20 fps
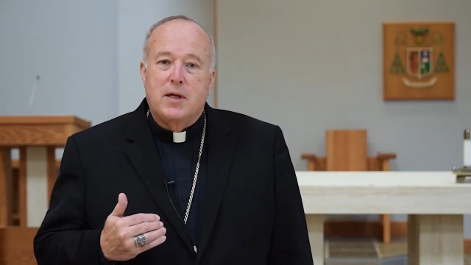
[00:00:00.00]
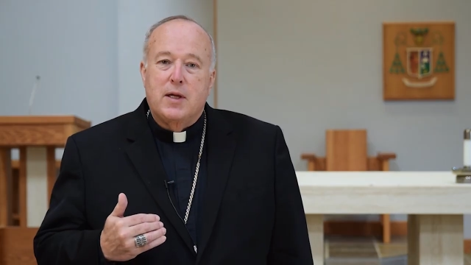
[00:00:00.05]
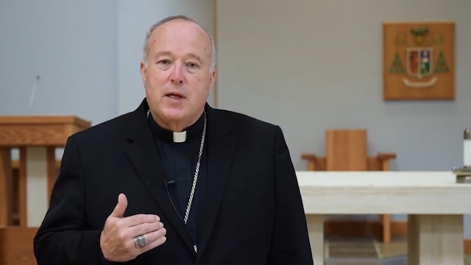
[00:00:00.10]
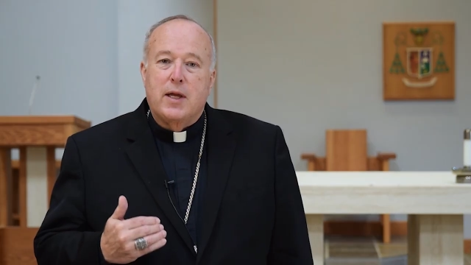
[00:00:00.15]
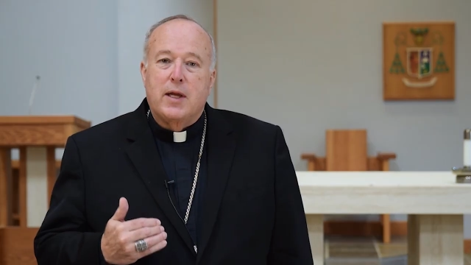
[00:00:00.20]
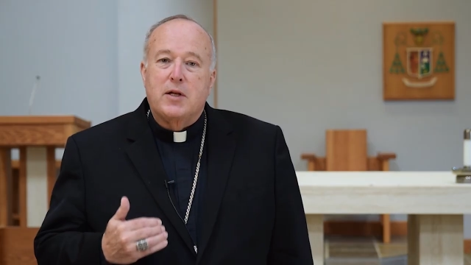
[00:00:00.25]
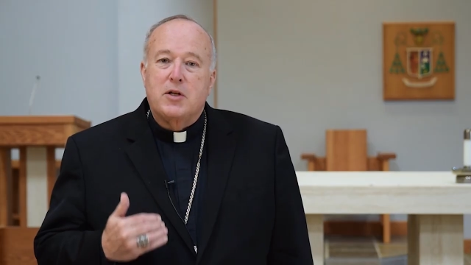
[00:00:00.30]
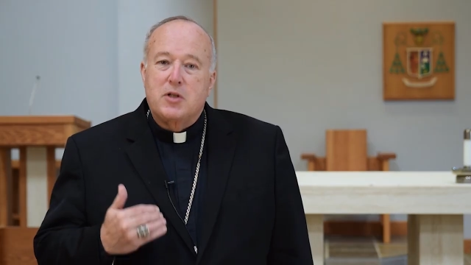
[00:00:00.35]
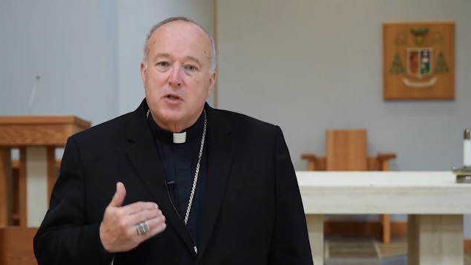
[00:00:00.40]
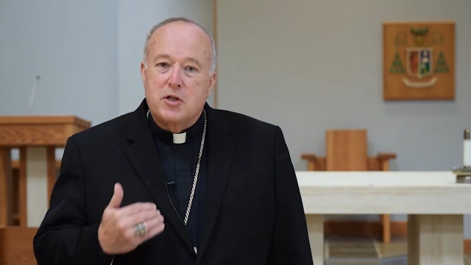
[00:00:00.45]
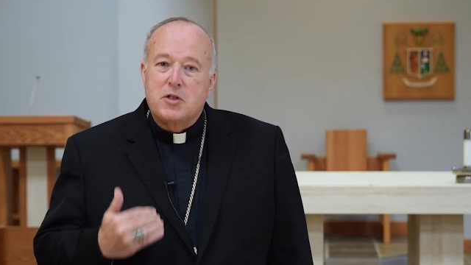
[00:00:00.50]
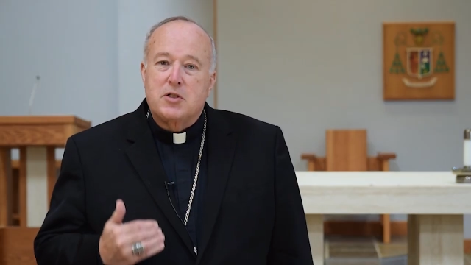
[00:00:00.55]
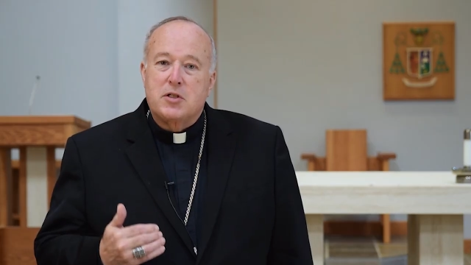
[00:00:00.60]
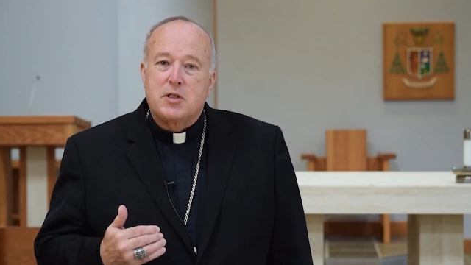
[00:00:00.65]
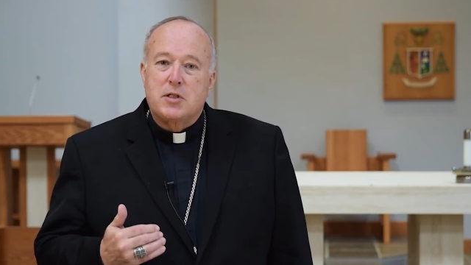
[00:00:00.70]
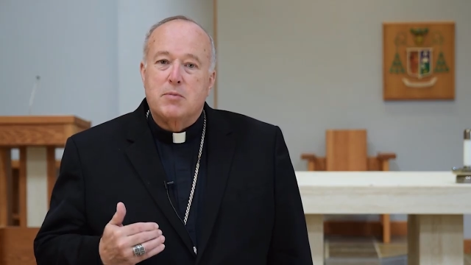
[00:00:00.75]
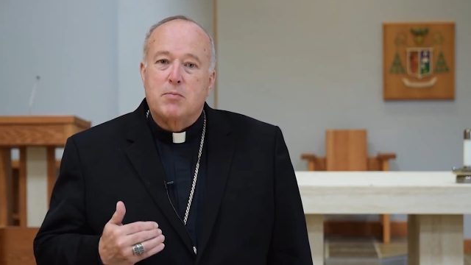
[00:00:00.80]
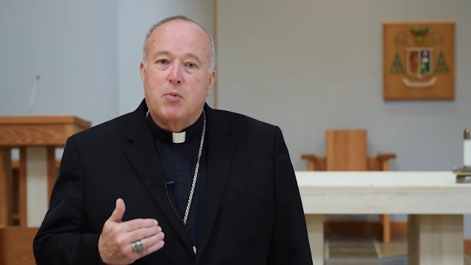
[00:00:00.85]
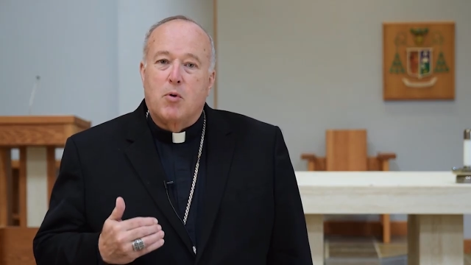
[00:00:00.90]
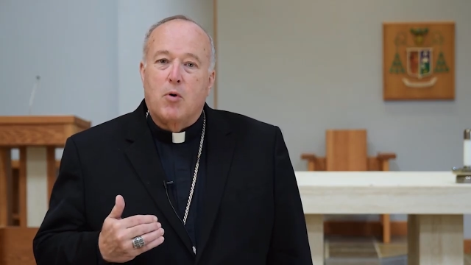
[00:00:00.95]
And just
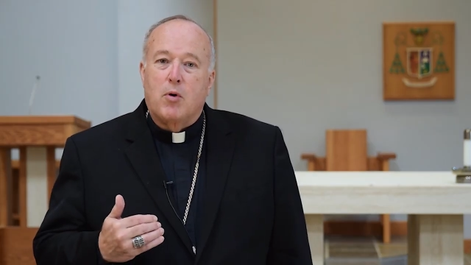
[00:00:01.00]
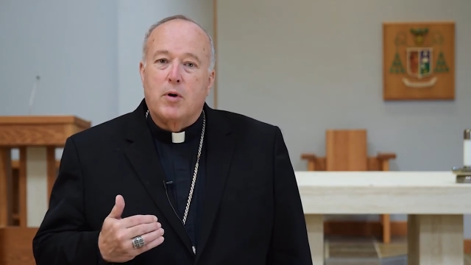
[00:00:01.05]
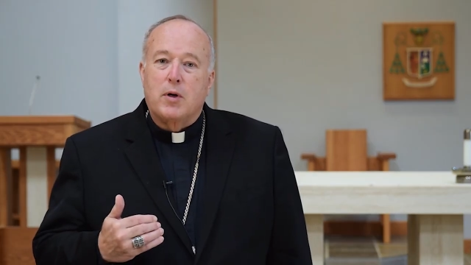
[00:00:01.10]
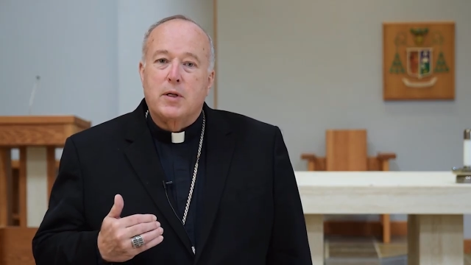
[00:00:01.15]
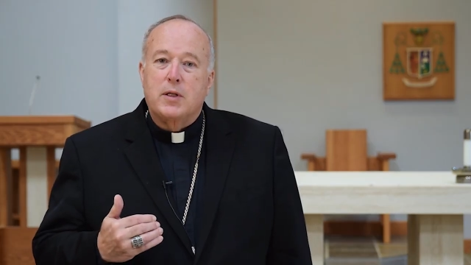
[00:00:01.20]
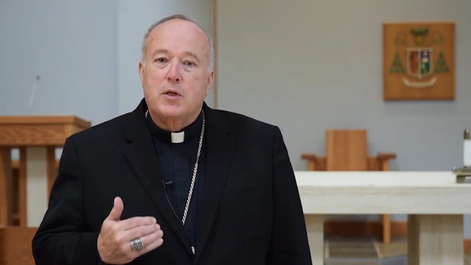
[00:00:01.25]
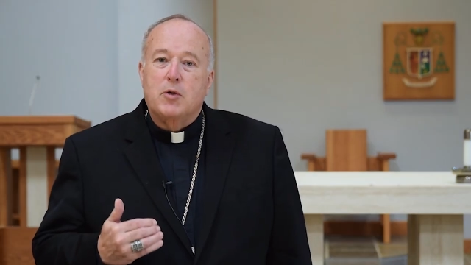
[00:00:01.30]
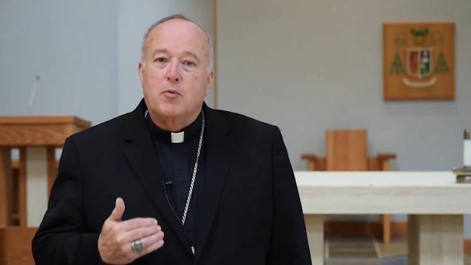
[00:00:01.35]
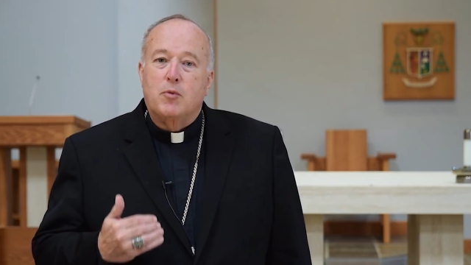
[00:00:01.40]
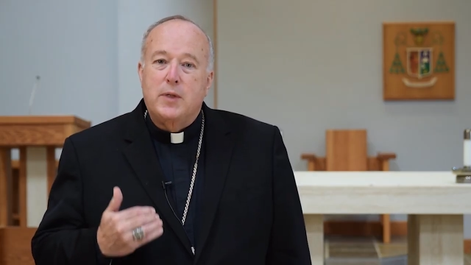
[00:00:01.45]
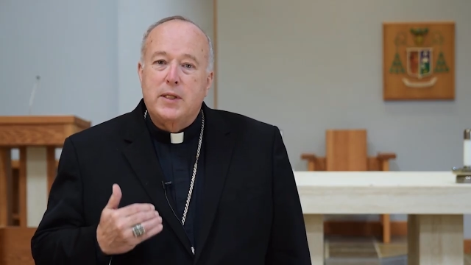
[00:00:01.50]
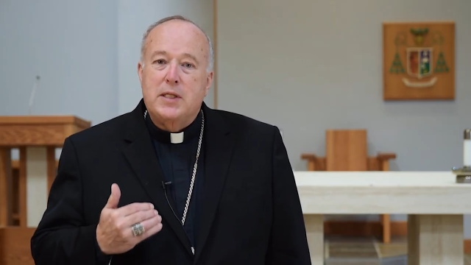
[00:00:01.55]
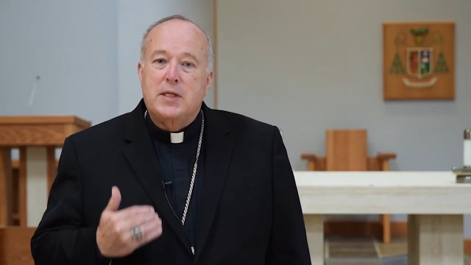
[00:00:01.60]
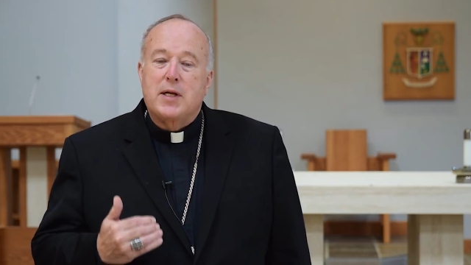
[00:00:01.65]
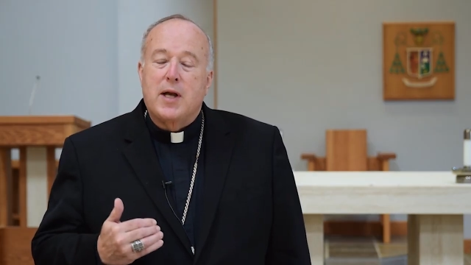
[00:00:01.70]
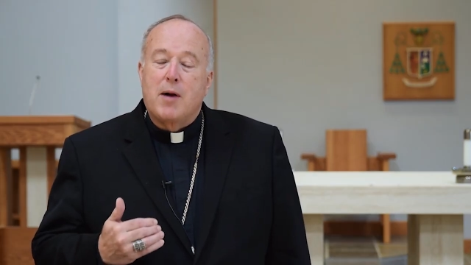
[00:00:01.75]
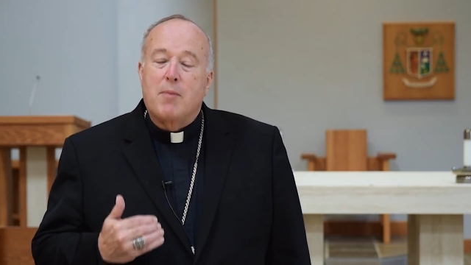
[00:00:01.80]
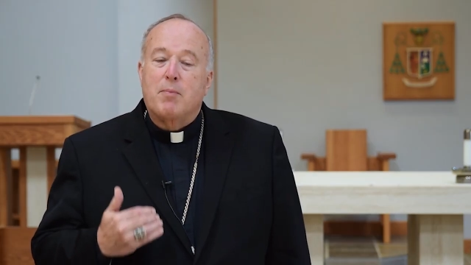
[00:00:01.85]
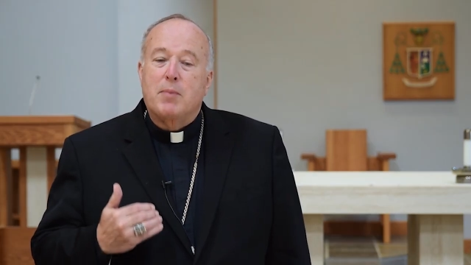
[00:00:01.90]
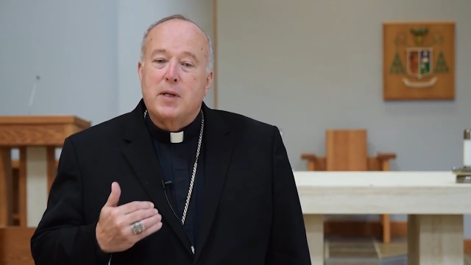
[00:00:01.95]
as important, you
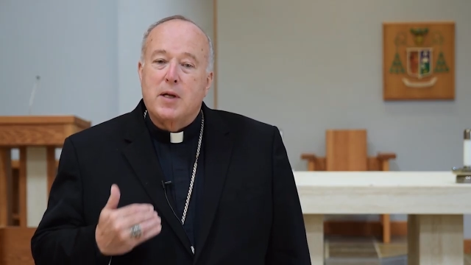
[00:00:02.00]
reach out